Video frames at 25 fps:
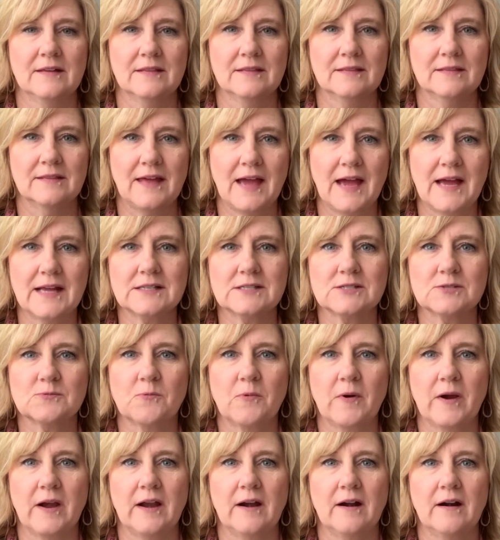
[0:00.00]
That's
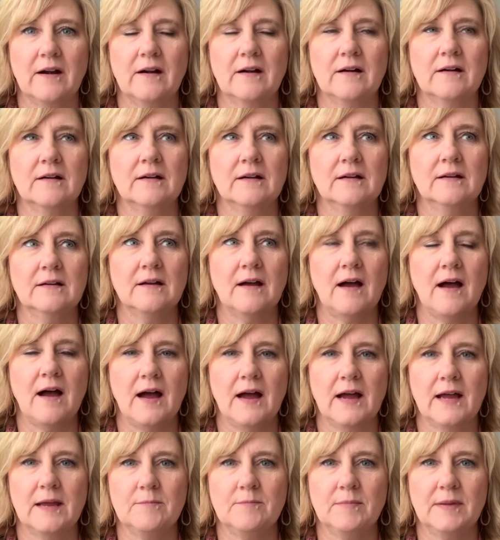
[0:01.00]
where
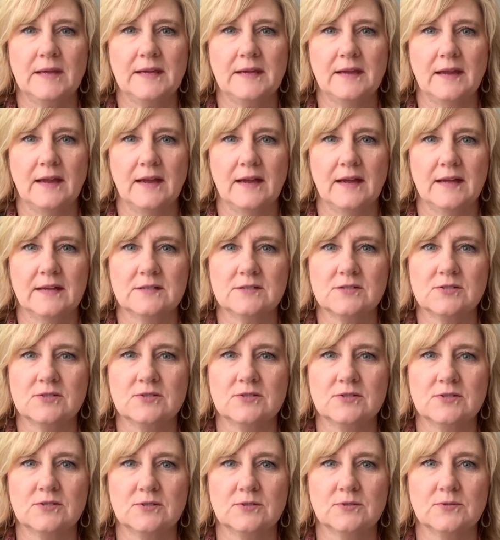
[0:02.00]
I began to
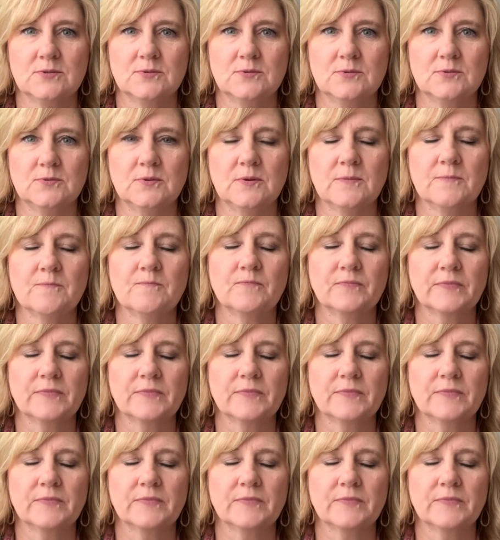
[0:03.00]
do